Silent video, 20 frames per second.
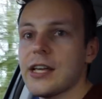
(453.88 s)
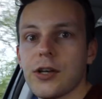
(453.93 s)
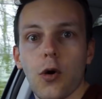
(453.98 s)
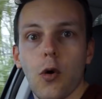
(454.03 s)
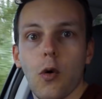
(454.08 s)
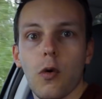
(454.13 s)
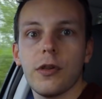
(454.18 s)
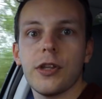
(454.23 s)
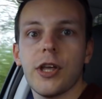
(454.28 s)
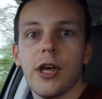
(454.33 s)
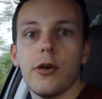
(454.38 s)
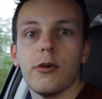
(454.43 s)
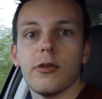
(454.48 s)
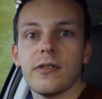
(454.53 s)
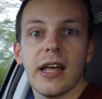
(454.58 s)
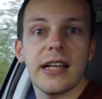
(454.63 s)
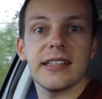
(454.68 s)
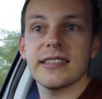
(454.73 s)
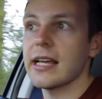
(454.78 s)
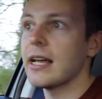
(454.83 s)
call you and
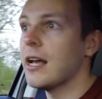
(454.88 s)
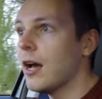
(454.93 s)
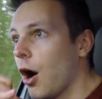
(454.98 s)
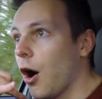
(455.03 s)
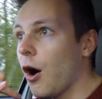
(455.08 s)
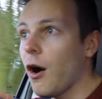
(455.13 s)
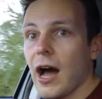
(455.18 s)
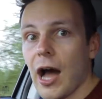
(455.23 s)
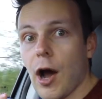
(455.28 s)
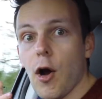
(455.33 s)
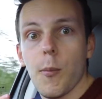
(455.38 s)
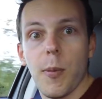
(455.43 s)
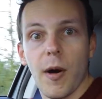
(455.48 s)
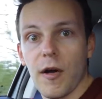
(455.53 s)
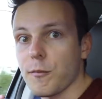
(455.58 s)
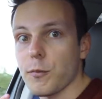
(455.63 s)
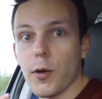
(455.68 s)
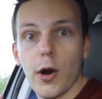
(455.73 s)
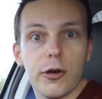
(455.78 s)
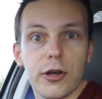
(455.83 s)
they say, "Oh, help,
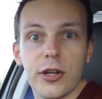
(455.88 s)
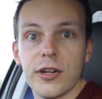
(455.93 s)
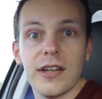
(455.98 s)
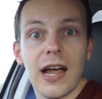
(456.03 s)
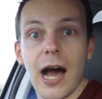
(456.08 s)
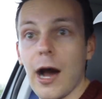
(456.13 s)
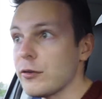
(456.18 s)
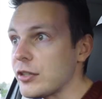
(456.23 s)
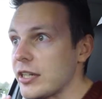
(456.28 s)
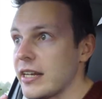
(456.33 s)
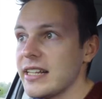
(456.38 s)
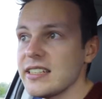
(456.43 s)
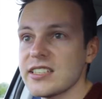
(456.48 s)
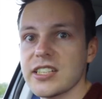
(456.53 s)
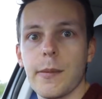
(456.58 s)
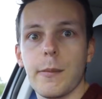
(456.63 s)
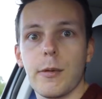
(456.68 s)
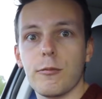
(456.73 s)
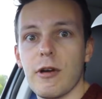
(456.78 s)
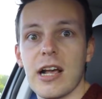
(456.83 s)
I've broken down, you need to
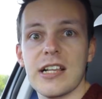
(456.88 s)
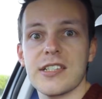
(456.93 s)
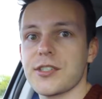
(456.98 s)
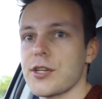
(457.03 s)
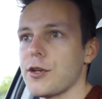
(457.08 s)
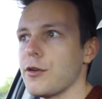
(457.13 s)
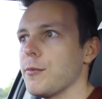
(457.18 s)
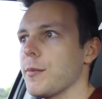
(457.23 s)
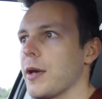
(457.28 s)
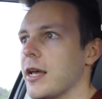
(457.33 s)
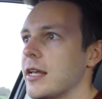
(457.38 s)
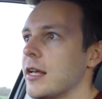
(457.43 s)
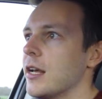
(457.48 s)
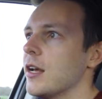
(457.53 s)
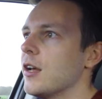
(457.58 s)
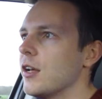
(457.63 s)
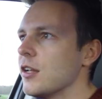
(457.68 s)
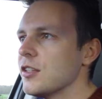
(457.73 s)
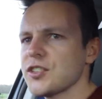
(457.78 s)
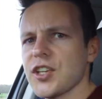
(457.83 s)
come and rescue me,"
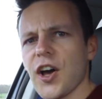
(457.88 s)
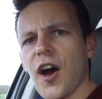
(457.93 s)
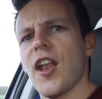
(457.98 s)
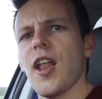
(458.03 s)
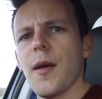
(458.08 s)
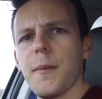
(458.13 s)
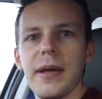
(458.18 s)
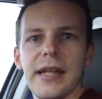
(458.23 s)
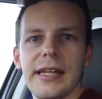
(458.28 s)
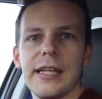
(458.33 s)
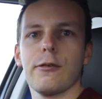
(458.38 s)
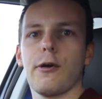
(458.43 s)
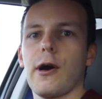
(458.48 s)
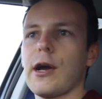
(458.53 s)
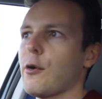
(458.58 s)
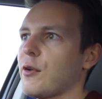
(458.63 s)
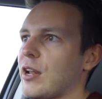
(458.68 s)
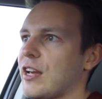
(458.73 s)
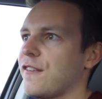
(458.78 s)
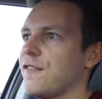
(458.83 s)
turn up in your
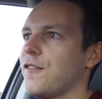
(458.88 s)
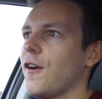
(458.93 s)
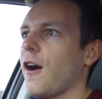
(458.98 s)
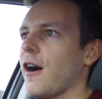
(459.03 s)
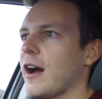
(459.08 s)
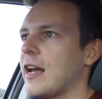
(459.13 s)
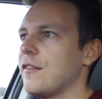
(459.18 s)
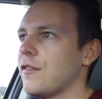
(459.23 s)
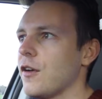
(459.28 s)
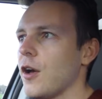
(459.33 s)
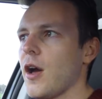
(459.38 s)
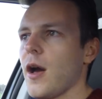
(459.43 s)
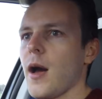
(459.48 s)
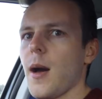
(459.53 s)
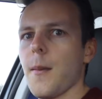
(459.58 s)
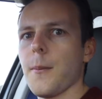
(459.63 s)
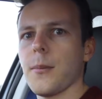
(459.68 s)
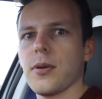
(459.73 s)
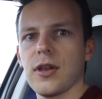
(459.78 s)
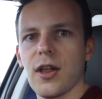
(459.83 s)
Ioniq 5,
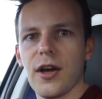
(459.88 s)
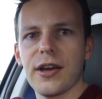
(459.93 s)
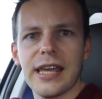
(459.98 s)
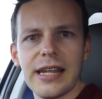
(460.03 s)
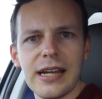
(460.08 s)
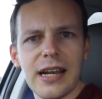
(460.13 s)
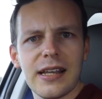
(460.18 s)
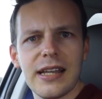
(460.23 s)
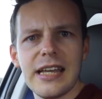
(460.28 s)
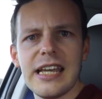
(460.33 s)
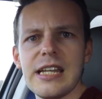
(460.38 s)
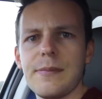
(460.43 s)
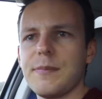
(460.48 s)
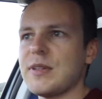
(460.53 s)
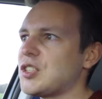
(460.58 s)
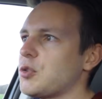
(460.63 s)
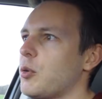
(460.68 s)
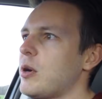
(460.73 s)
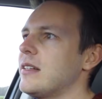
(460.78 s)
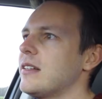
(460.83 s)
plug in a lead
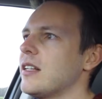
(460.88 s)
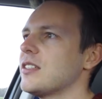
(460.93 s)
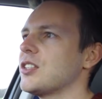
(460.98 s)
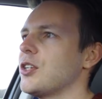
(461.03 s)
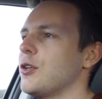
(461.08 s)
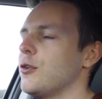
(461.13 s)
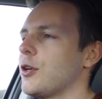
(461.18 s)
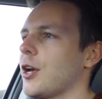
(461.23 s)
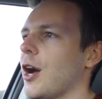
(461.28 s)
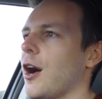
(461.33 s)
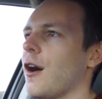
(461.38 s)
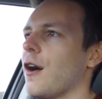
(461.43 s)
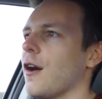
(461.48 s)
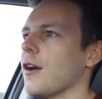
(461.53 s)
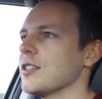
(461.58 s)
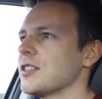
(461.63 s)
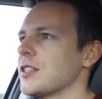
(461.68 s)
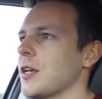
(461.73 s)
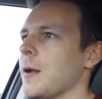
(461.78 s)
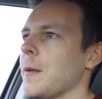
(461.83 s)
between the two
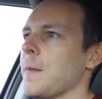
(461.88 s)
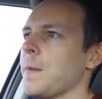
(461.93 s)
cars,